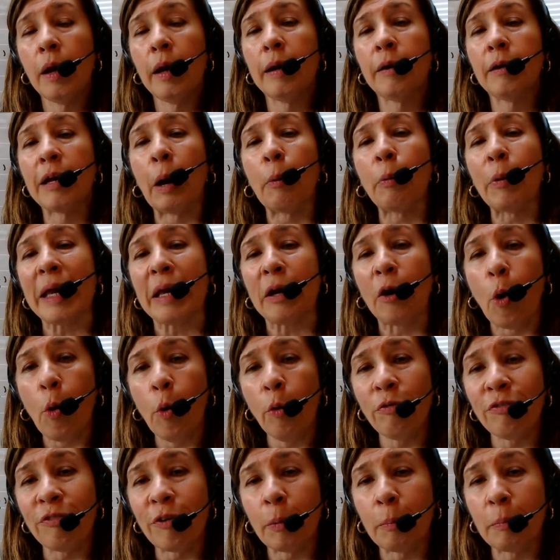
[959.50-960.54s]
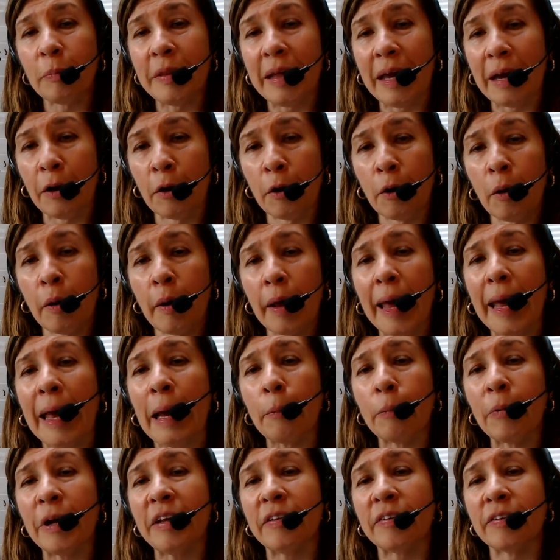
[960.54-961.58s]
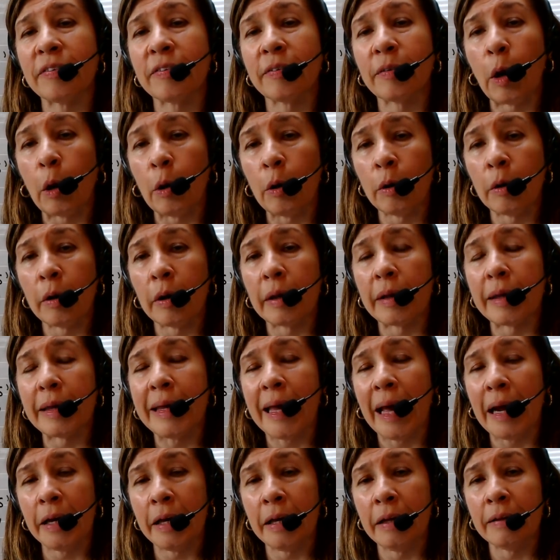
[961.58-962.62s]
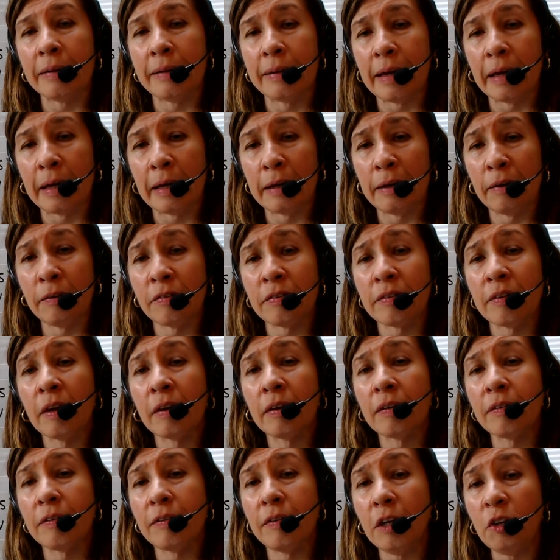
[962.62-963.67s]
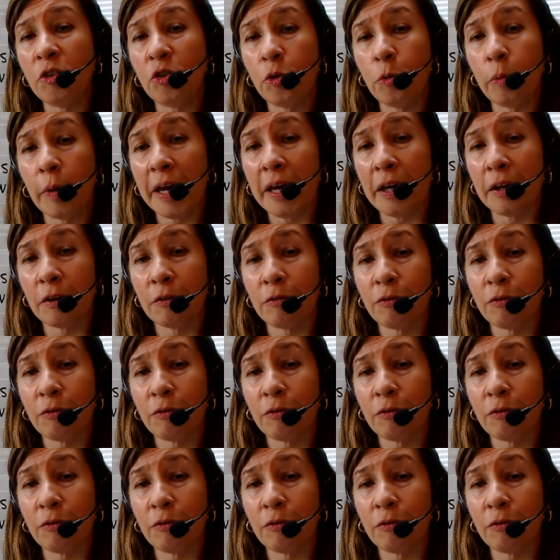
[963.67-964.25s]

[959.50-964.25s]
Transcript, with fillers: Now we go from there and we start getting things situated